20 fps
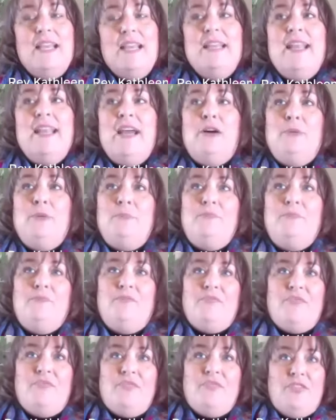Now,
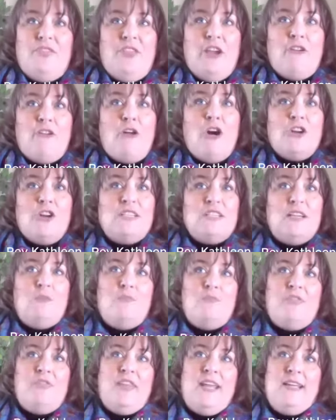there are
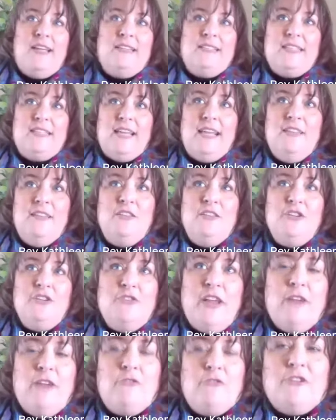some things in the
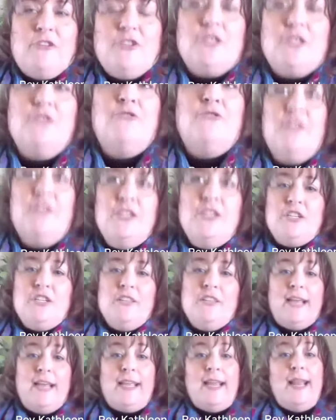Judeo-Christian tradition
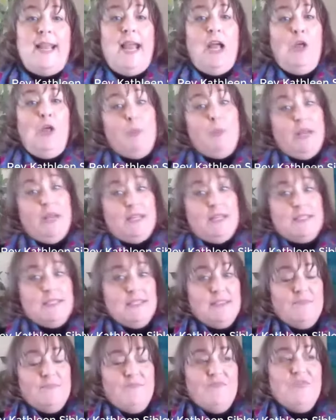that can help
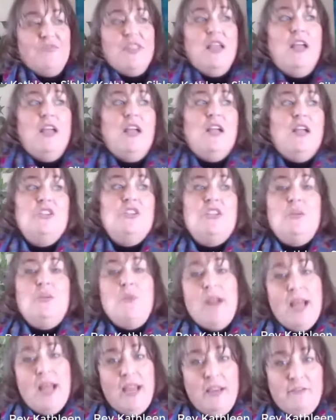us. See,
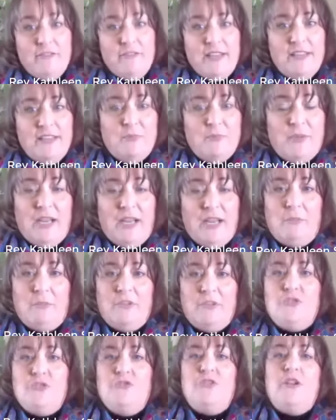when I read the Bible,
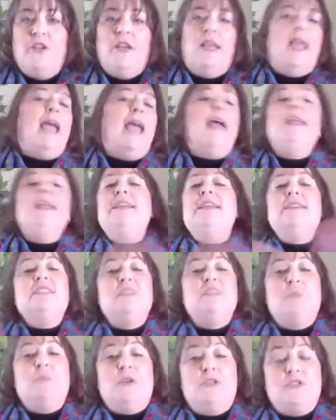any
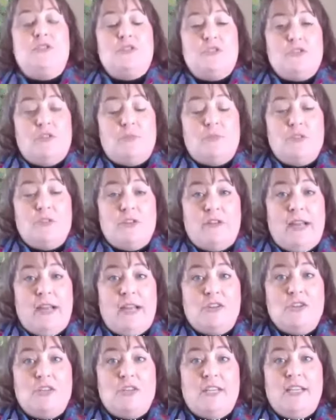spiritual scripture
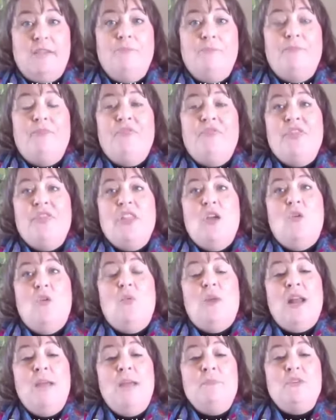actually,
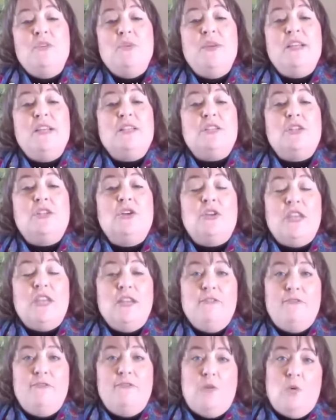what I'm doing is
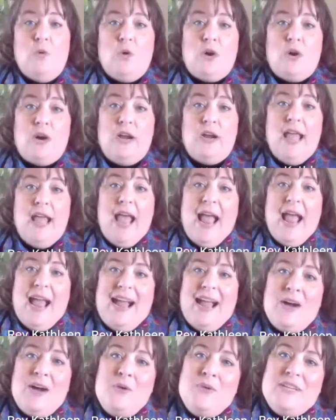looking for,
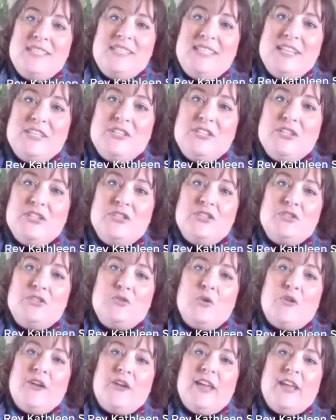how is this the
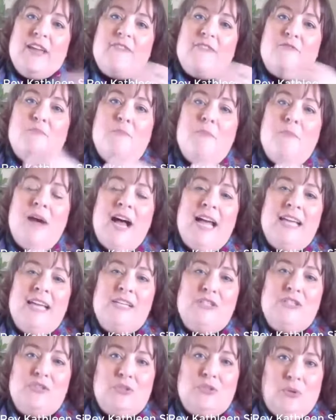story of my
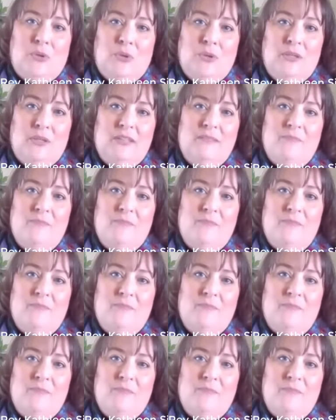soul?